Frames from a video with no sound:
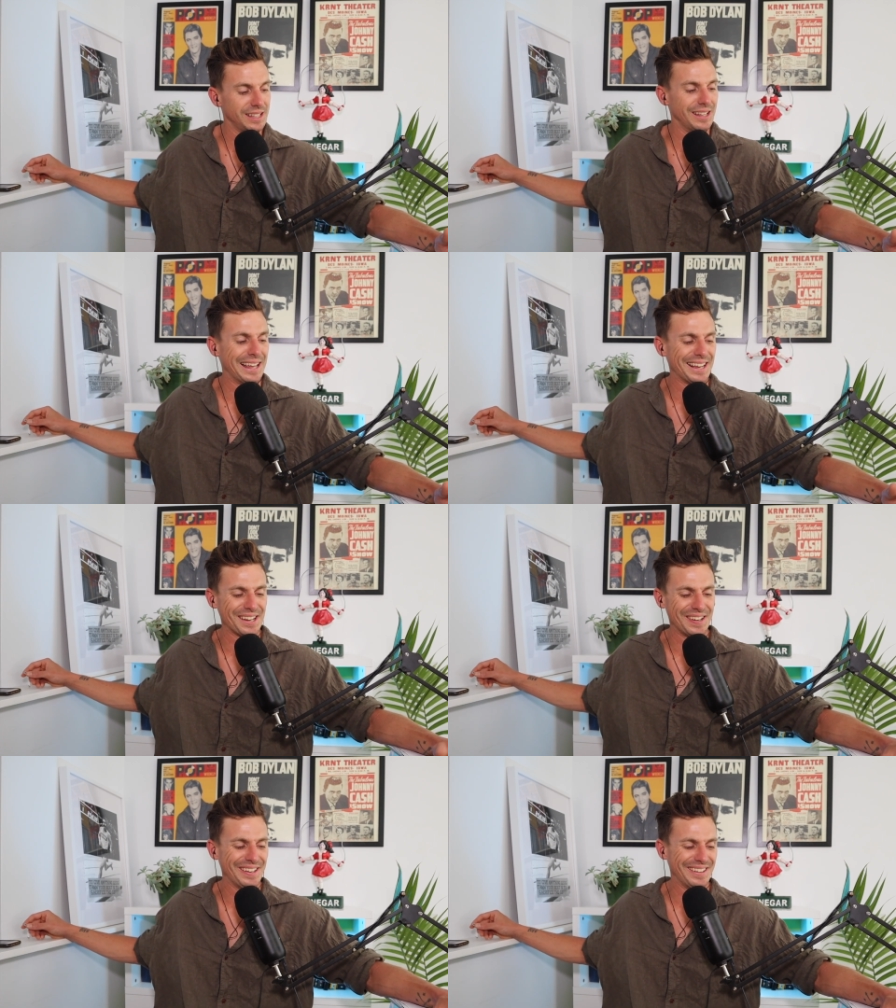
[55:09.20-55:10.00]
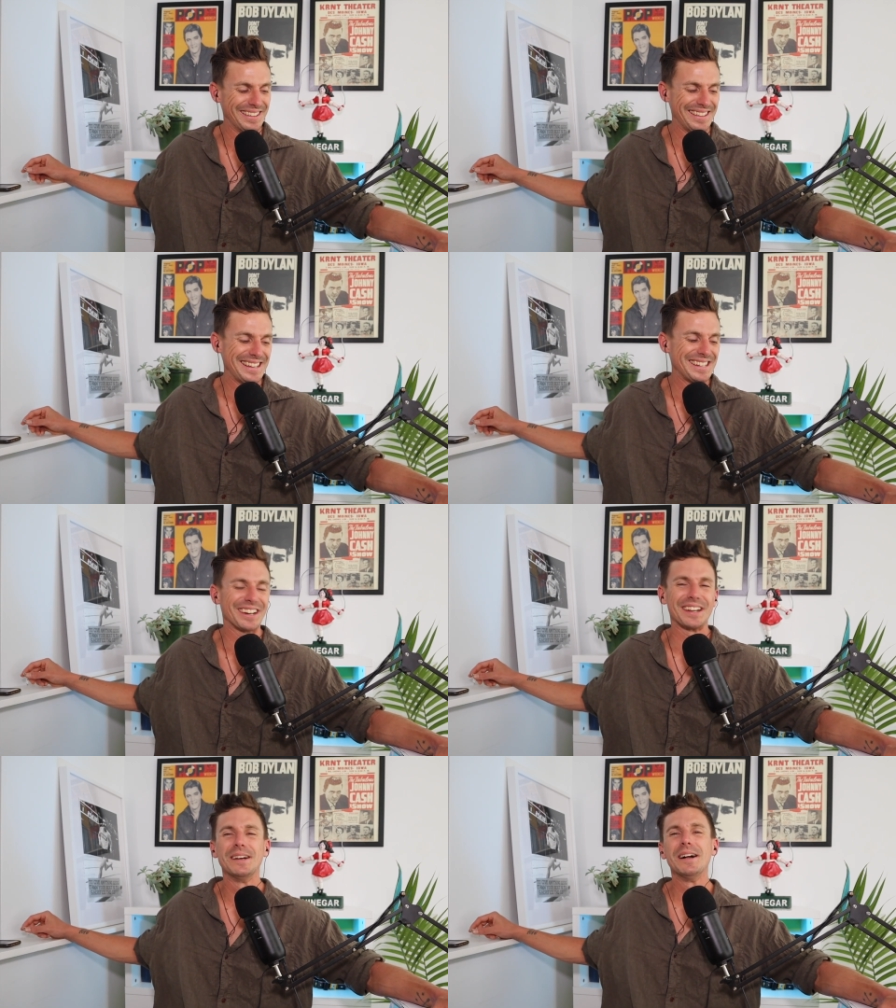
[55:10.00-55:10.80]
and then you
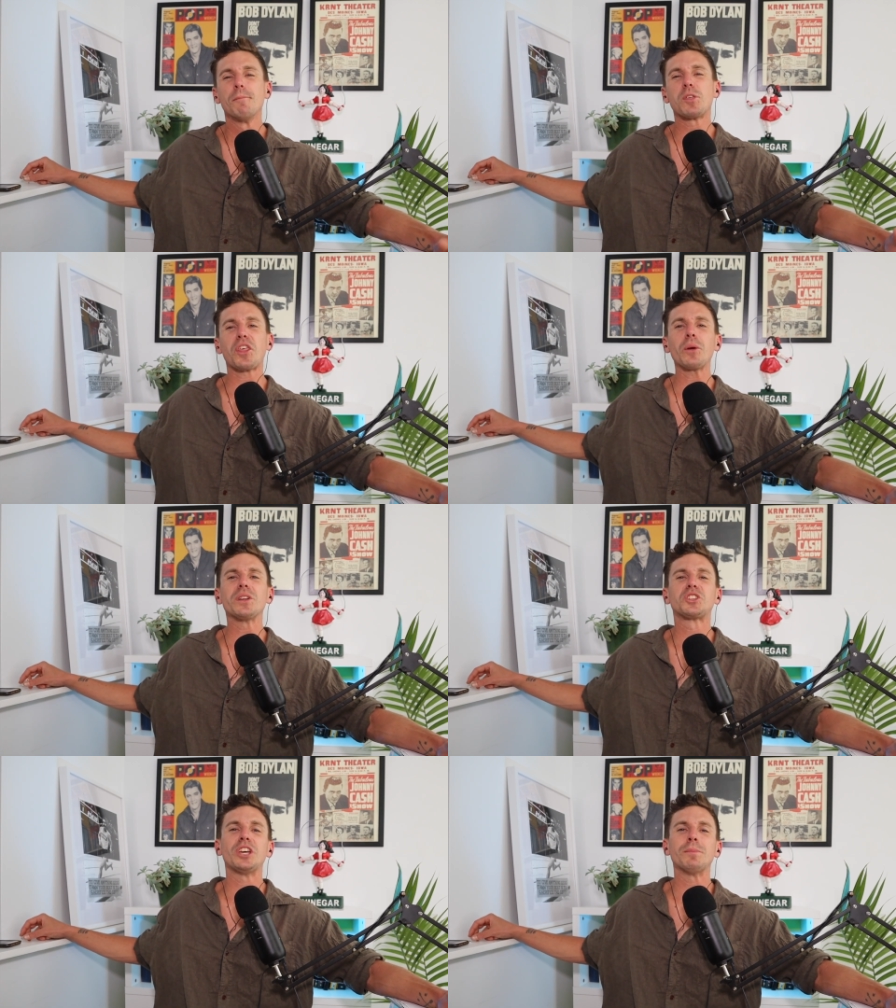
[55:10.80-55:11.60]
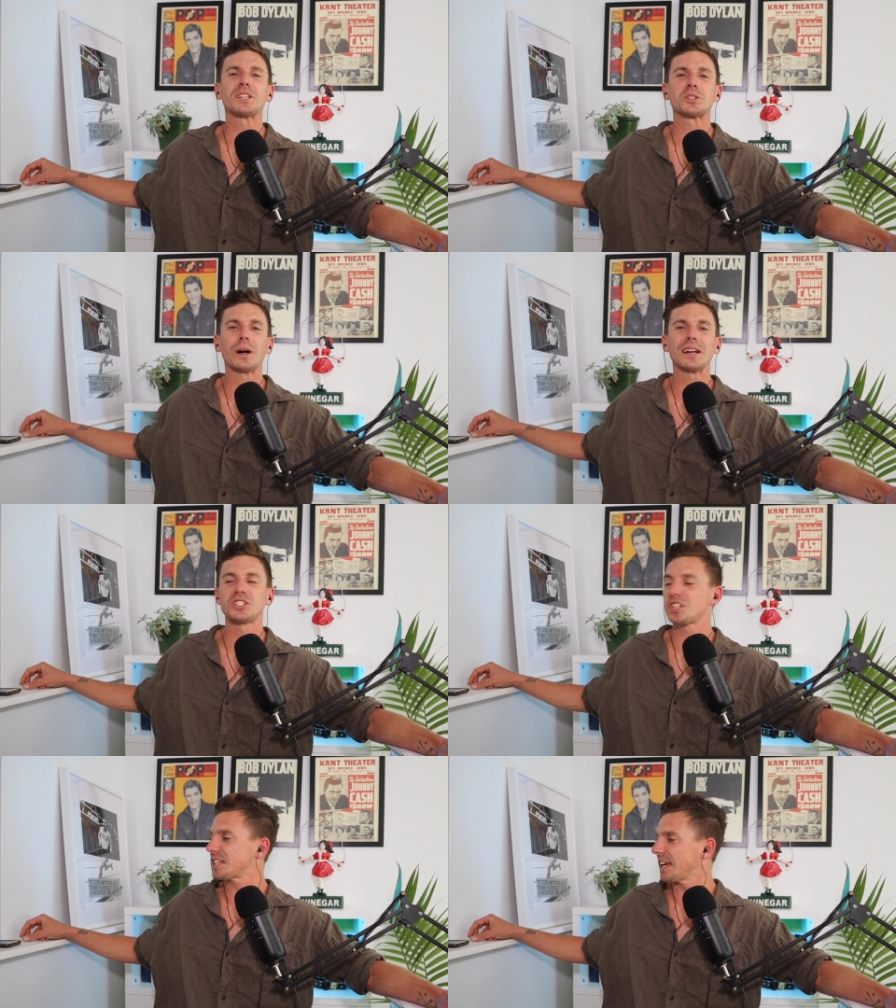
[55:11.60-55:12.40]
got to the thing with gyms as well is
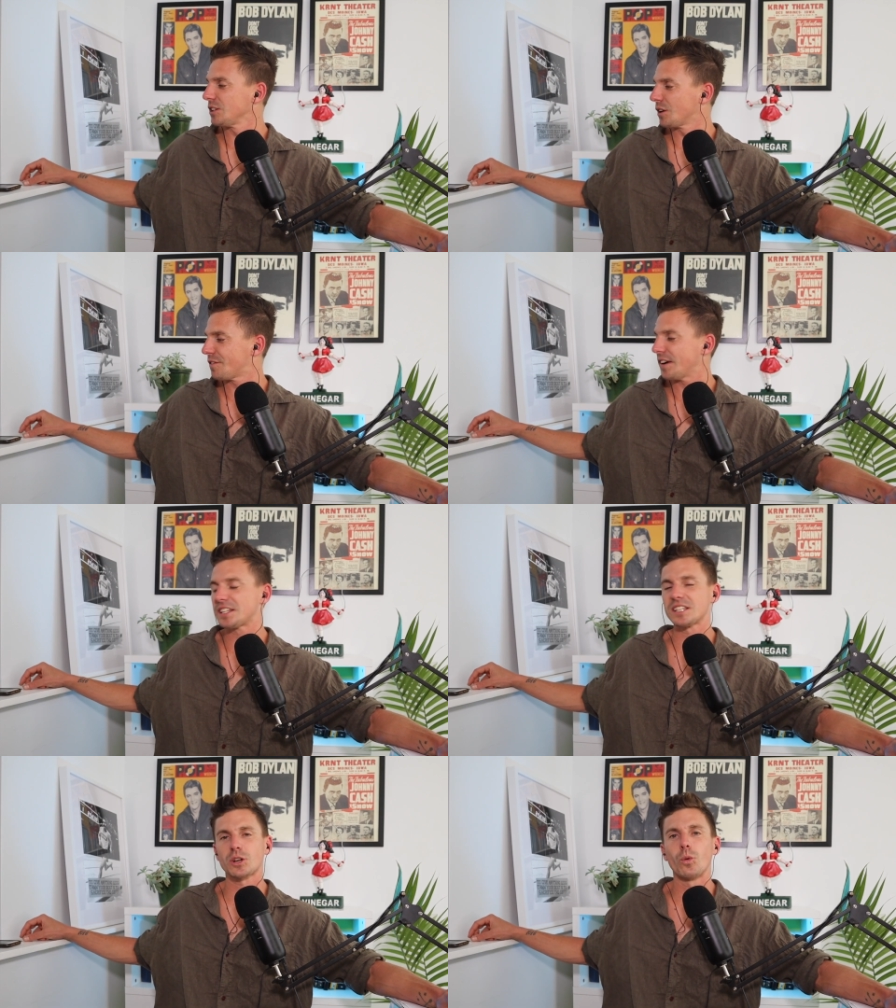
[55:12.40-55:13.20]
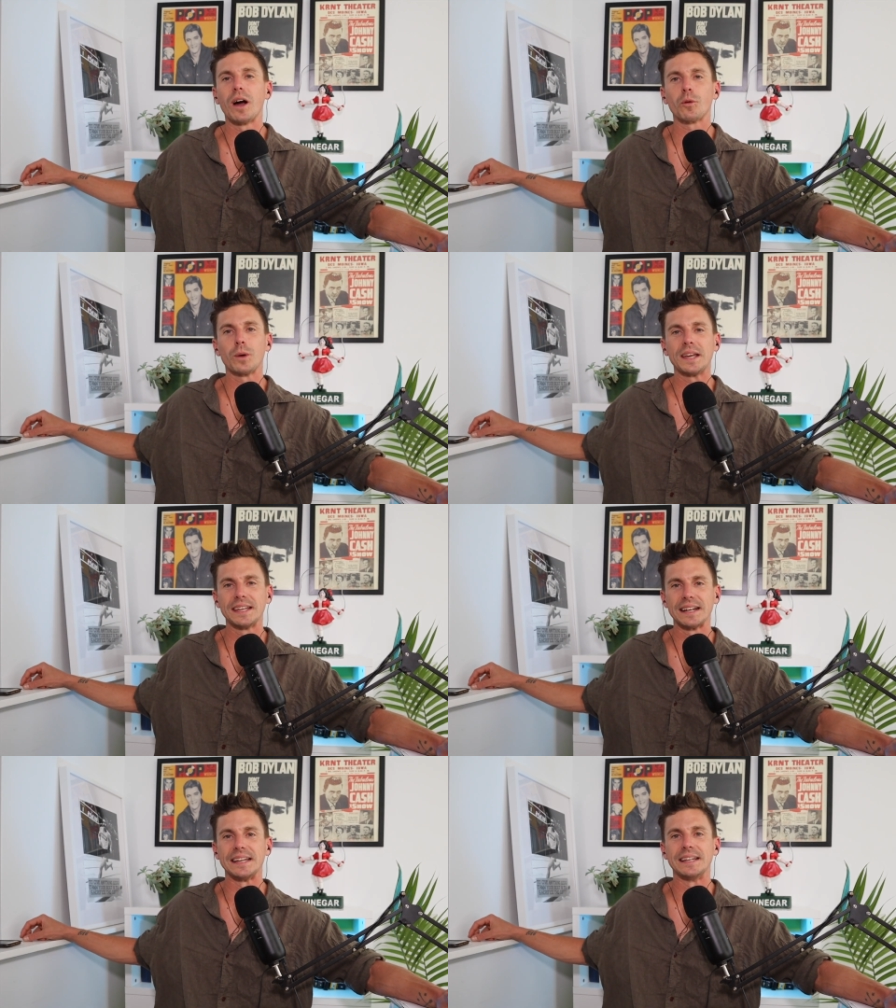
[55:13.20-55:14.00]
you see a lot of faces quite
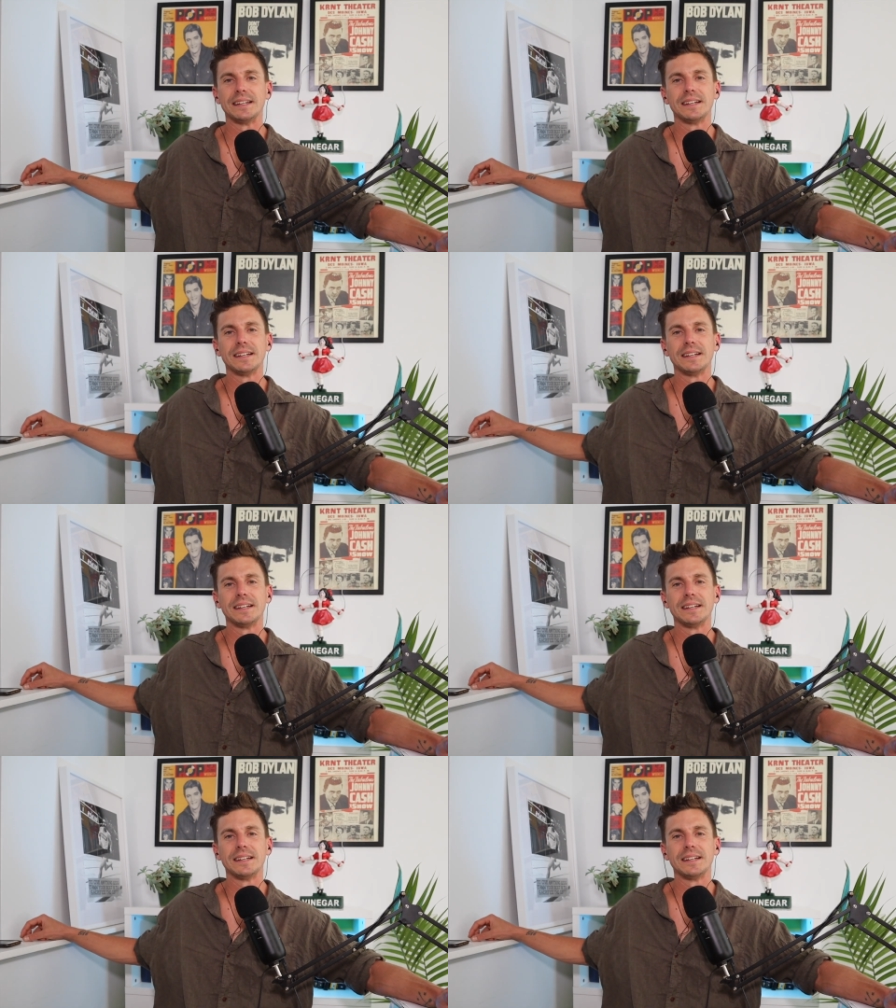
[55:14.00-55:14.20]
regularly